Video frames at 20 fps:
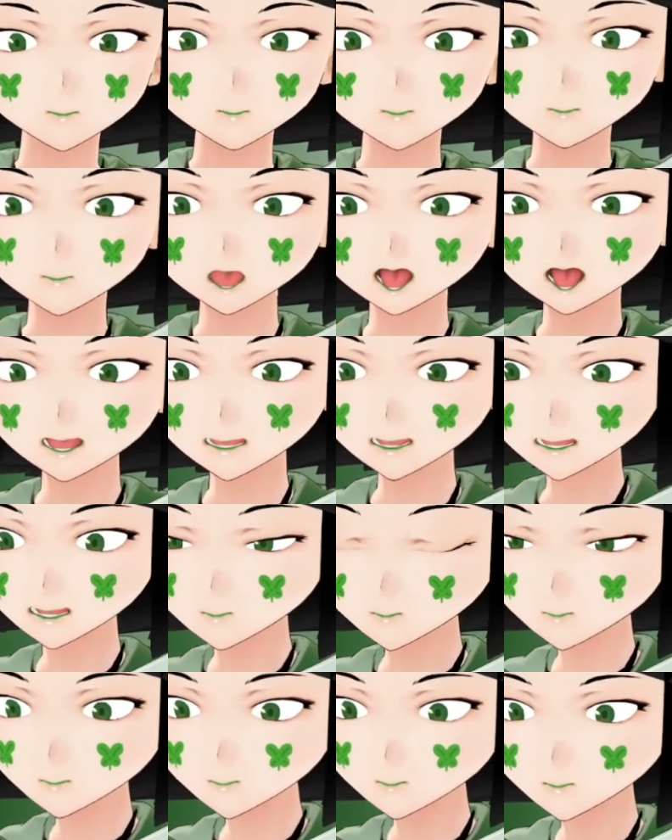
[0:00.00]
But
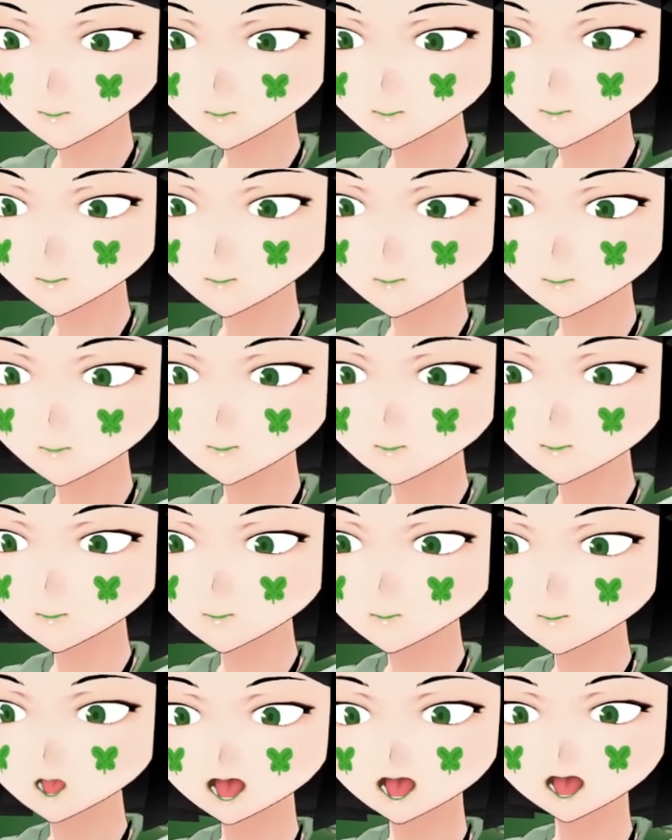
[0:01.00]

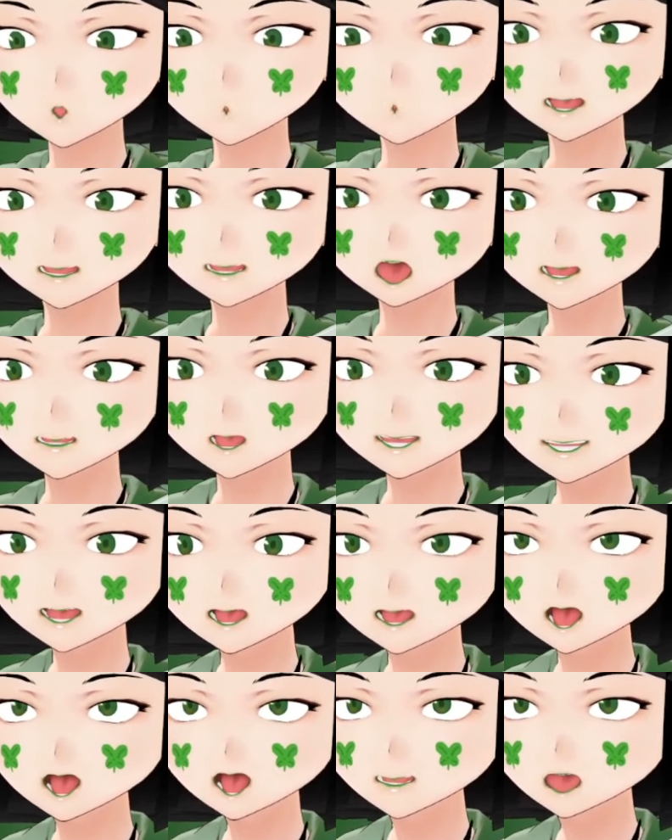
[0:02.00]
why do I
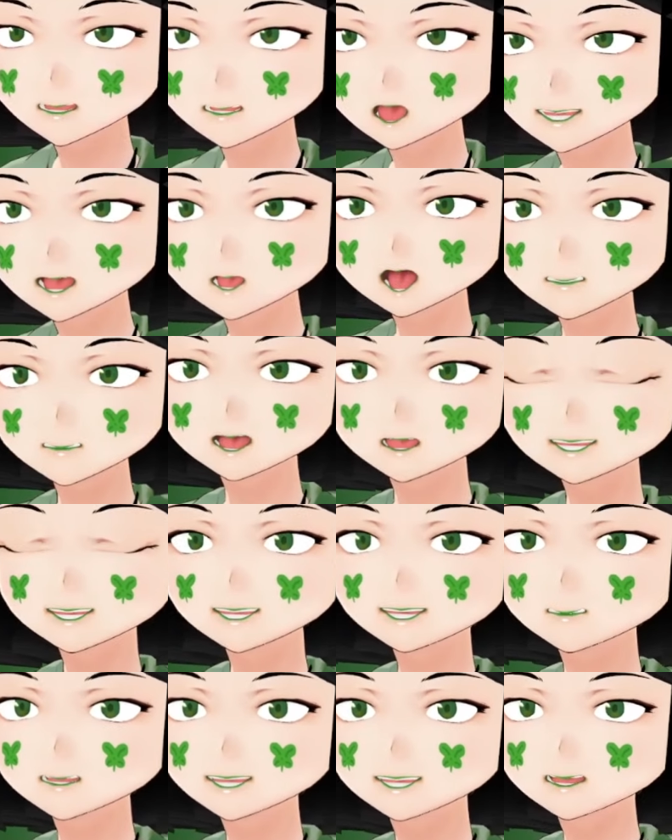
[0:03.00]
make this
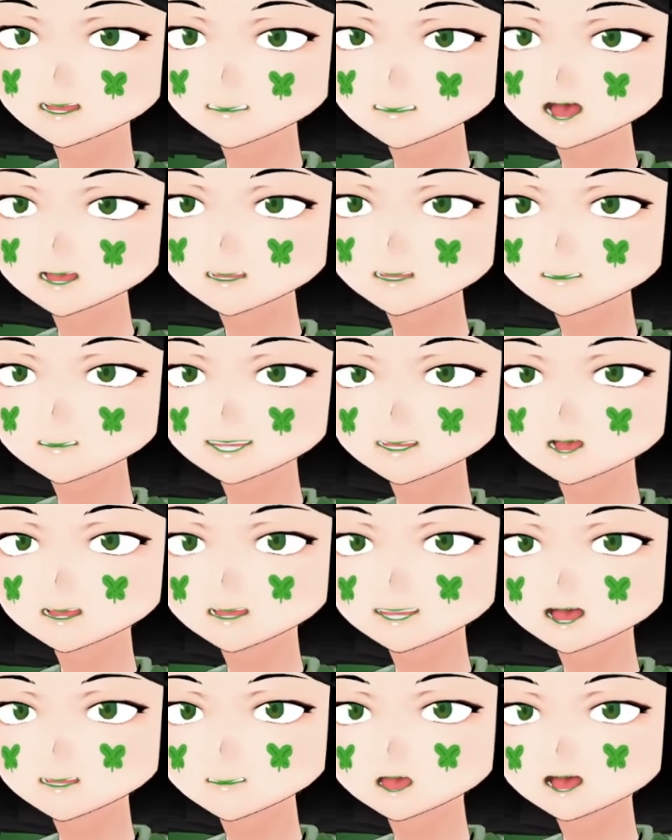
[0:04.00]
graph that shows that it
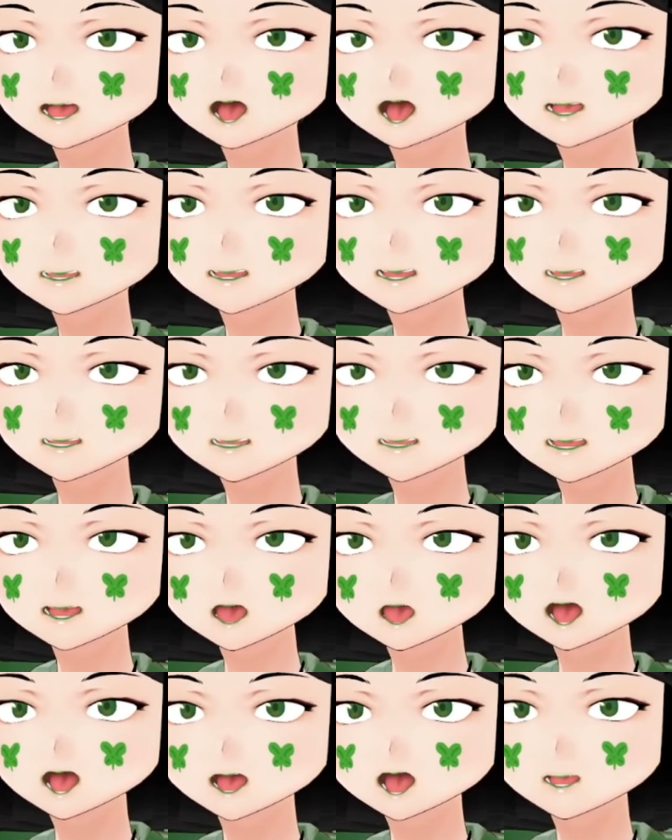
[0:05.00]
takes a convoluted
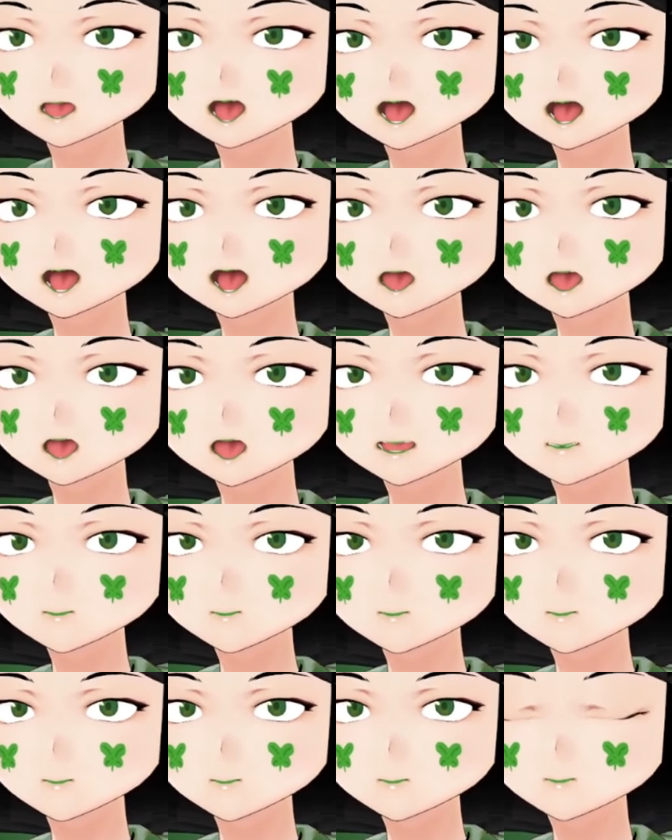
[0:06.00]
amount of time
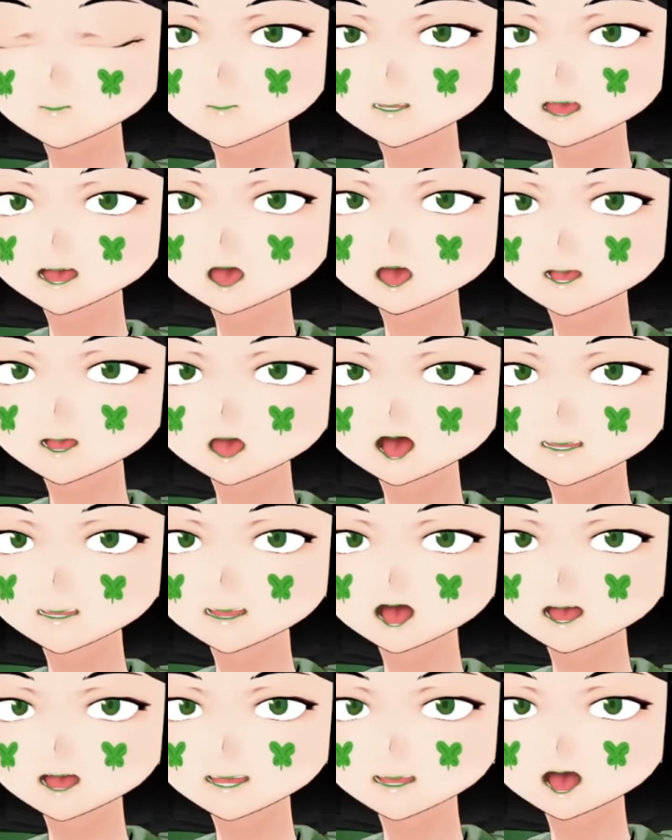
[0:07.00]
for people
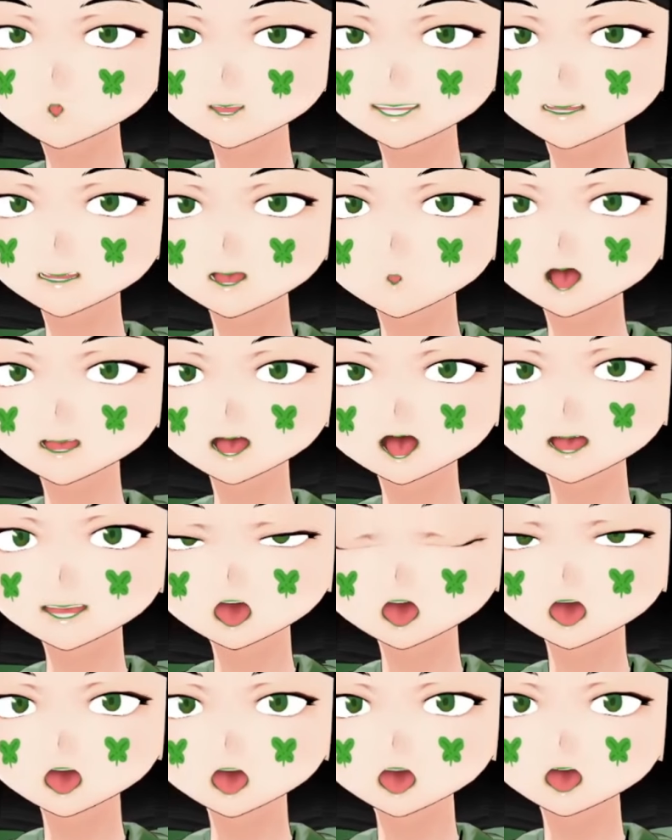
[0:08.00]
to get to where they want to
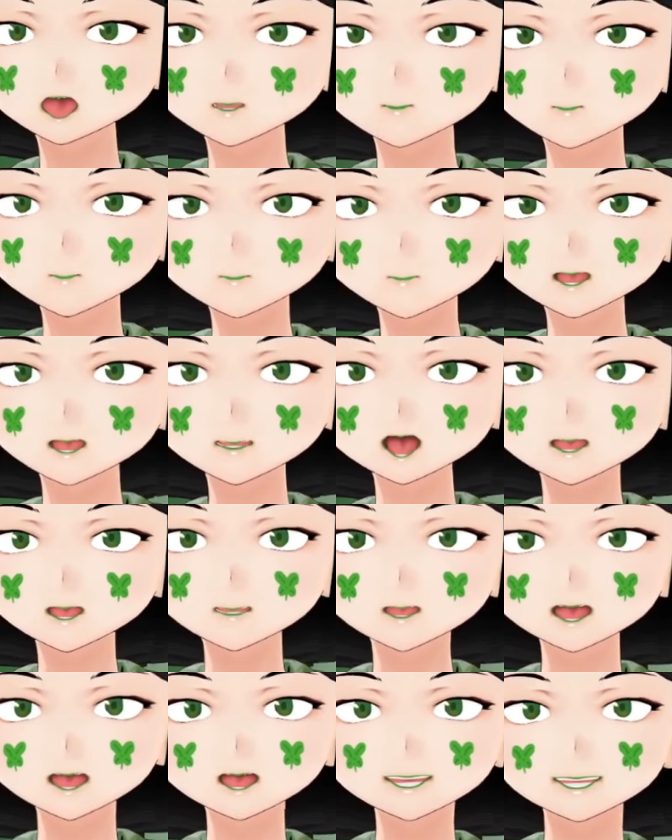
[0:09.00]
go, even if
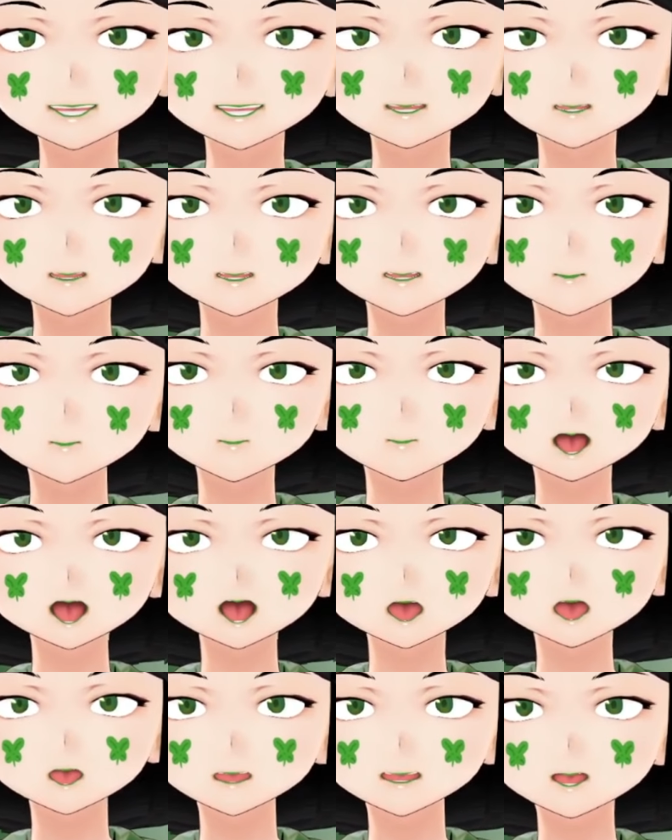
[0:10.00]
they have a
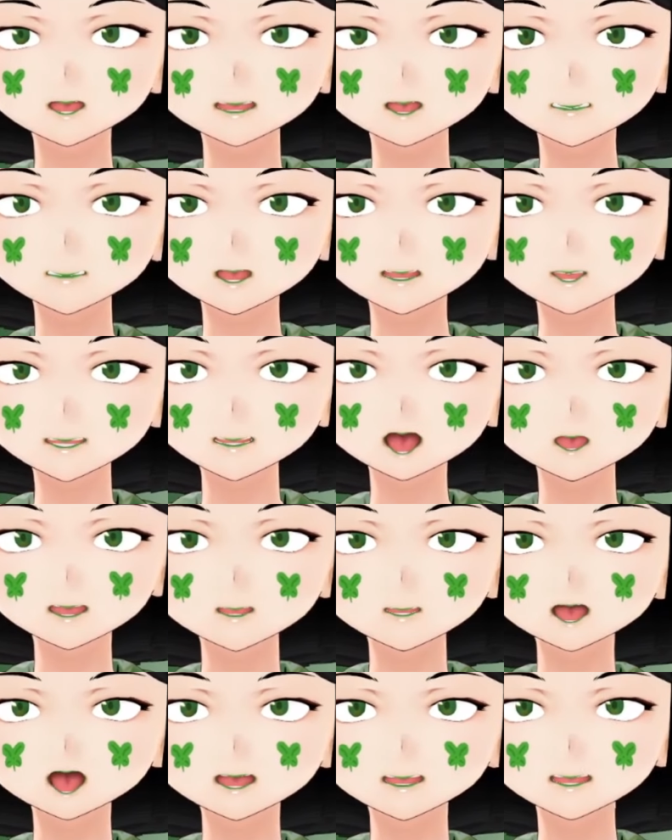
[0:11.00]
pretty decent win rate?
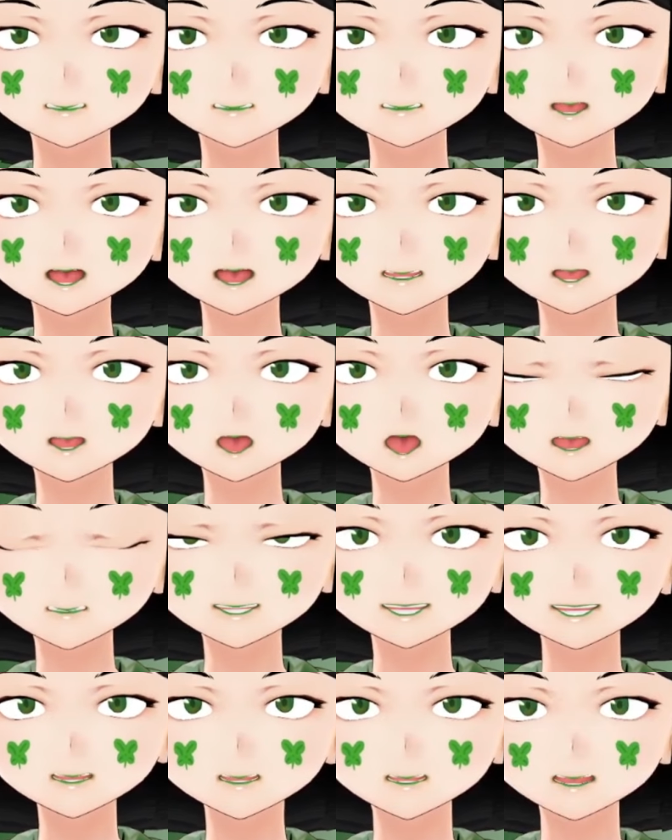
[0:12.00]
Even at
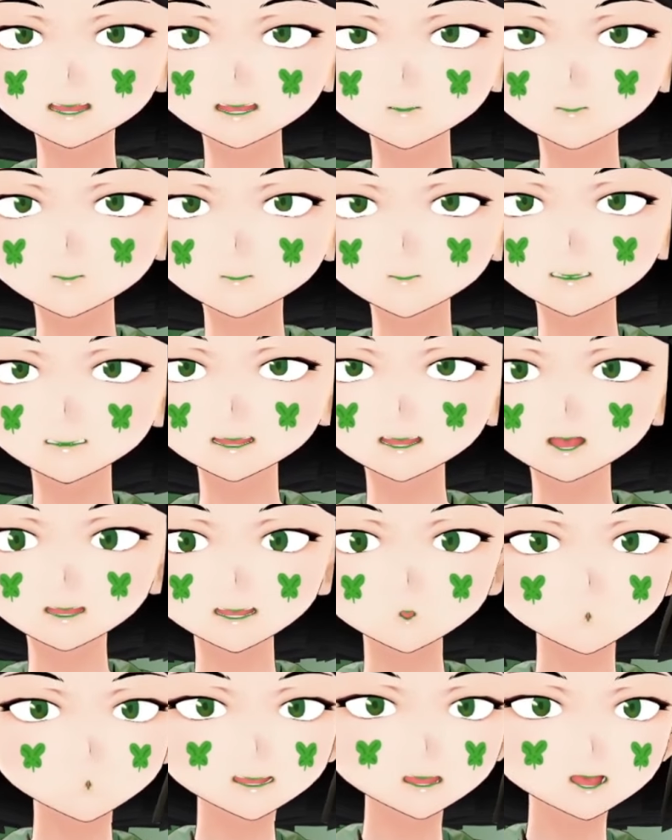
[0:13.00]
60%, it's still
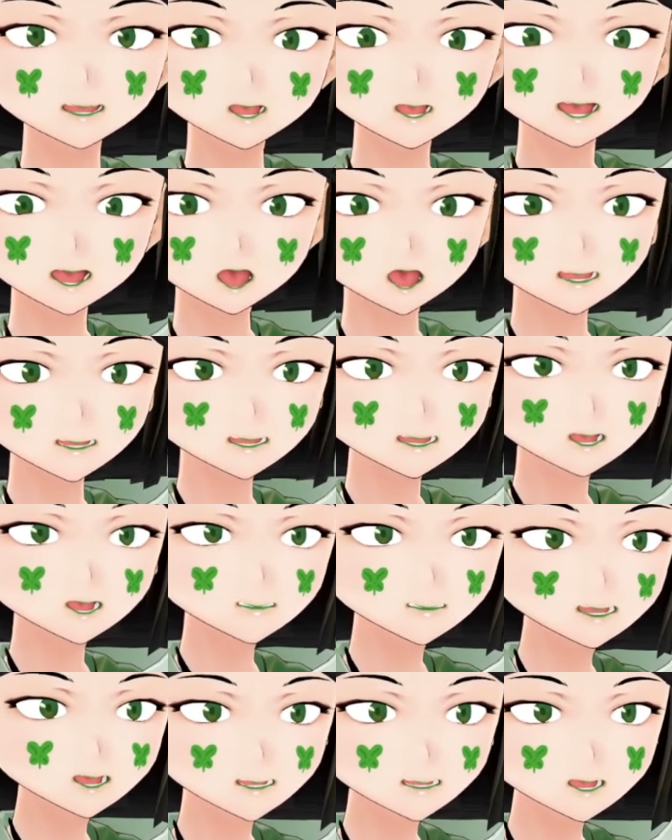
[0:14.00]
200 games, which is
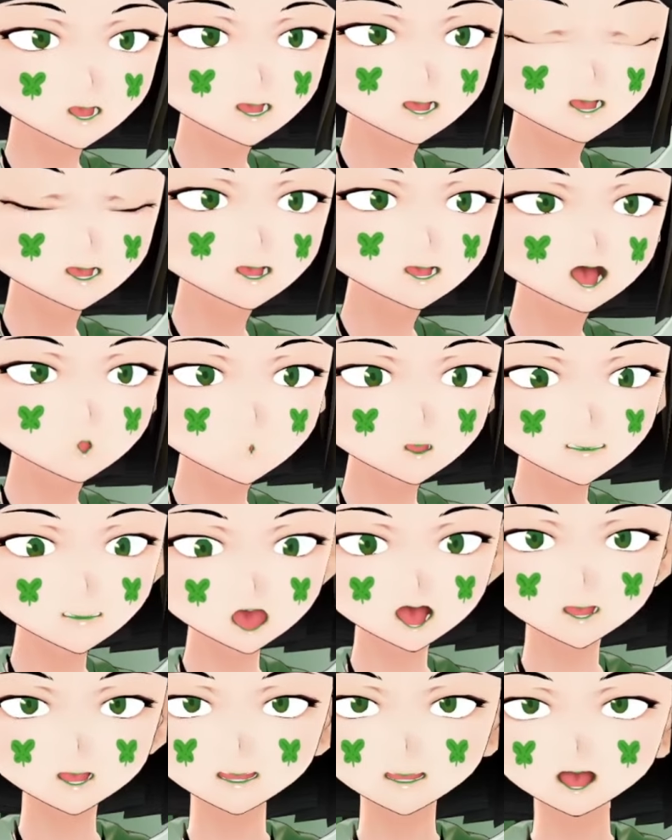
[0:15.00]
still like 80 hours
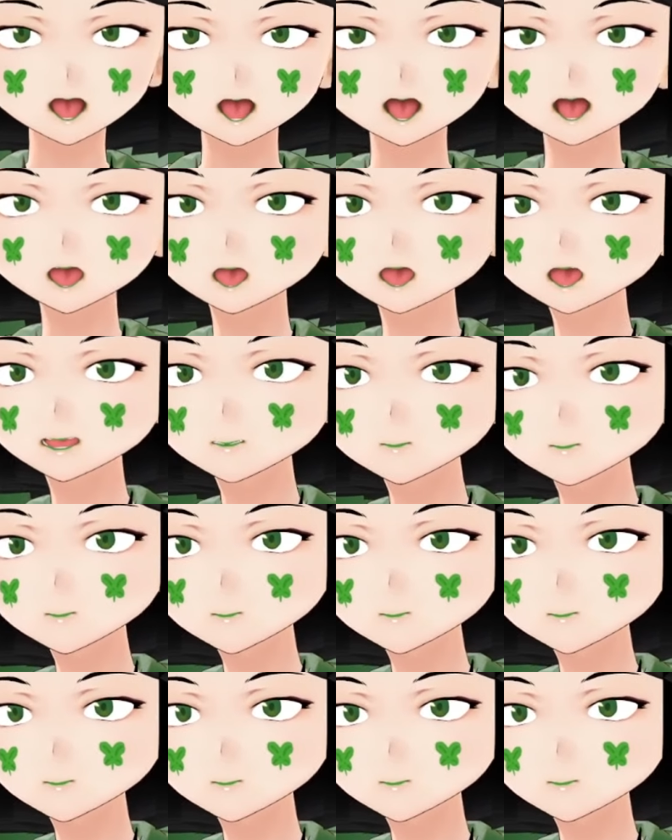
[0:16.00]
worth of time.